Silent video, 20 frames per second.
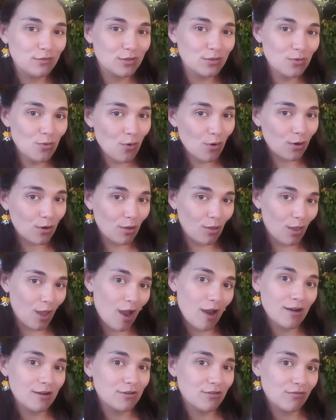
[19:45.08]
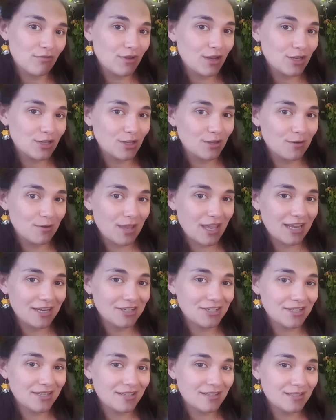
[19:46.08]
snorkel hard to reach
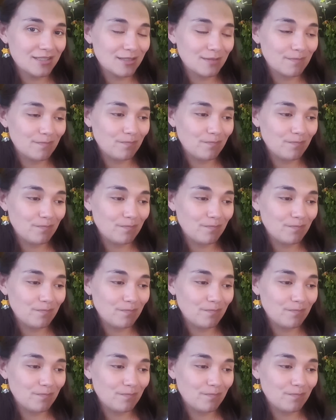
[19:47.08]
locations,